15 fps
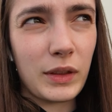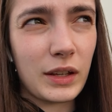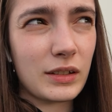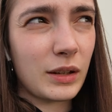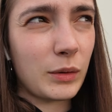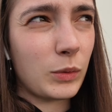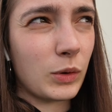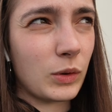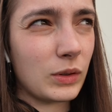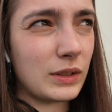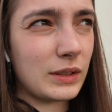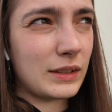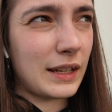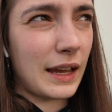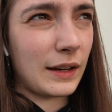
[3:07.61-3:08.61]
That's like what,
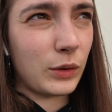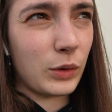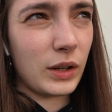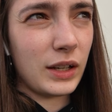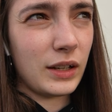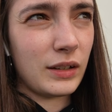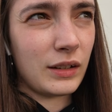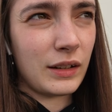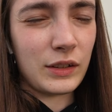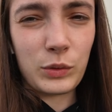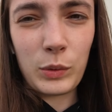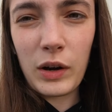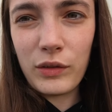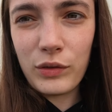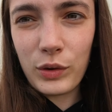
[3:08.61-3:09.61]
ten quid,
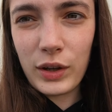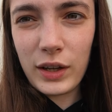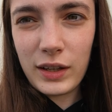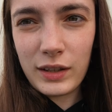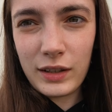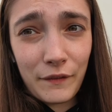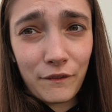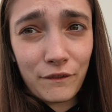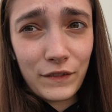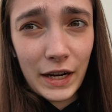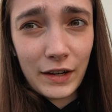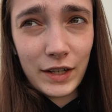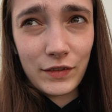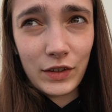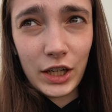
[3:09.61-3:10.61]
twelve quid?
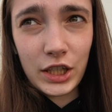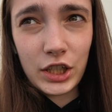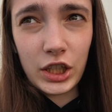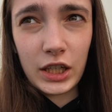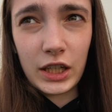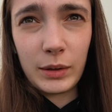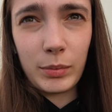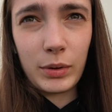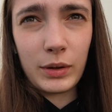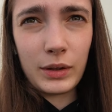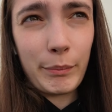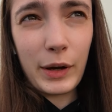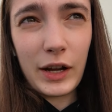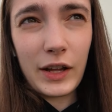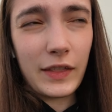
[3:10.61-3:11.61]
Very, very cheap.
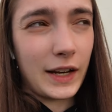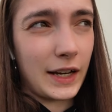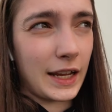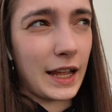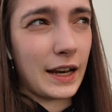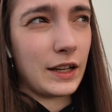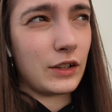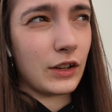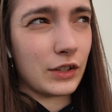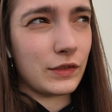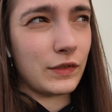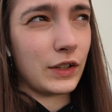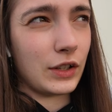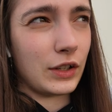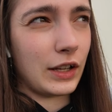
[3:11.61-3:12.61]
But then again, it does
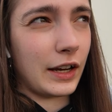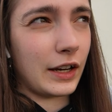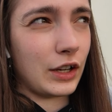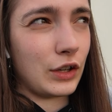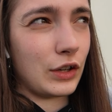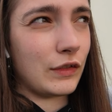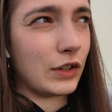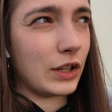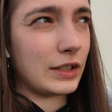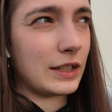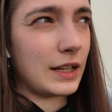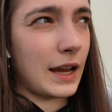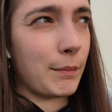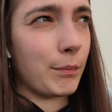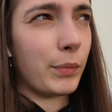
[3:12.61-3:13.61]
feel like a
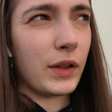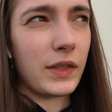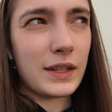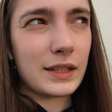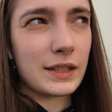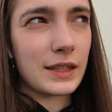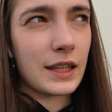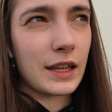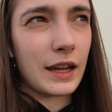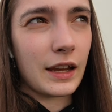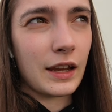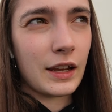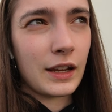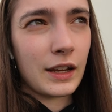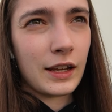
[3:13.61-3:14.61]
university game. But this is the
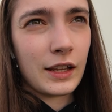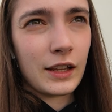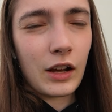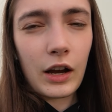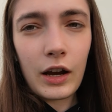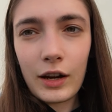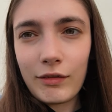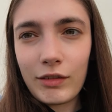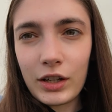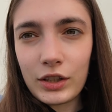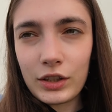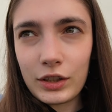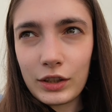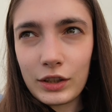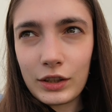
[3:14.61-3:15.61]

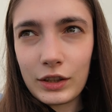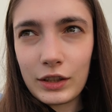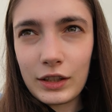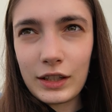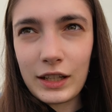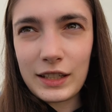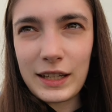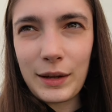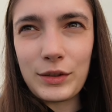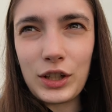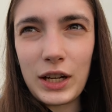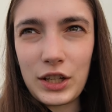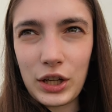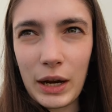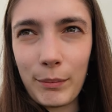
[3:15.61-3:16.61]
Irish,
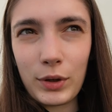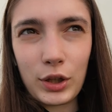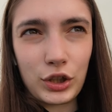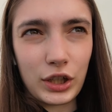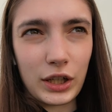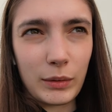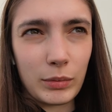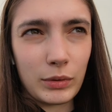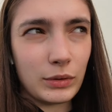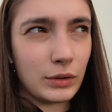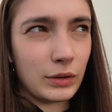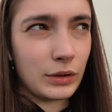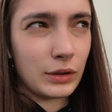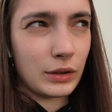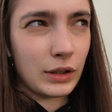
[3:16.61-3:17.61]
essentially, championship.
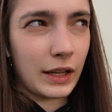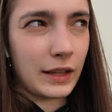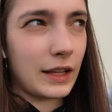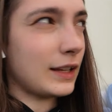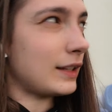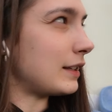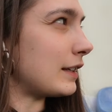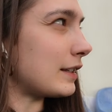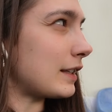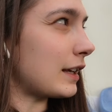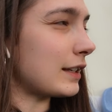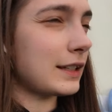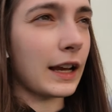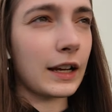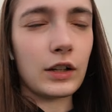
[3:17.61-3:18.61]
Like this is their
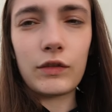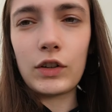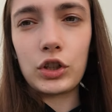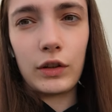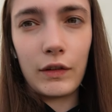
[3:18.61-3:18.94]
second division.